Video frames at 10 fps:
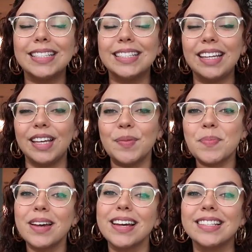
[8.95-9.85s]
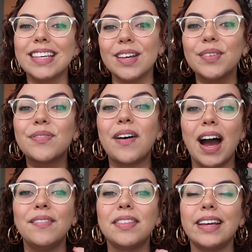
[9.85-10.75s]
deep into the
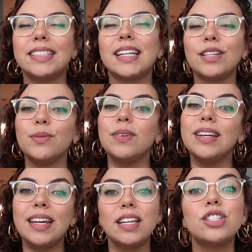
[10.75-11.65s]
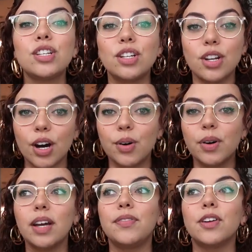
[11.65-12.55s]
five things that you need to know
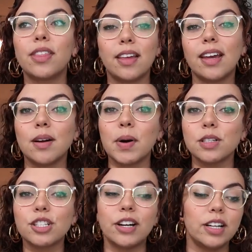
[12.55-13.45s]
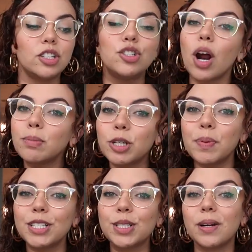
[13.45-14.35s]
if you're thinking about starting a
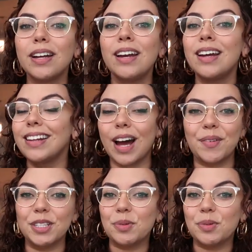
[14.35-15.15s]
dropshipping store now in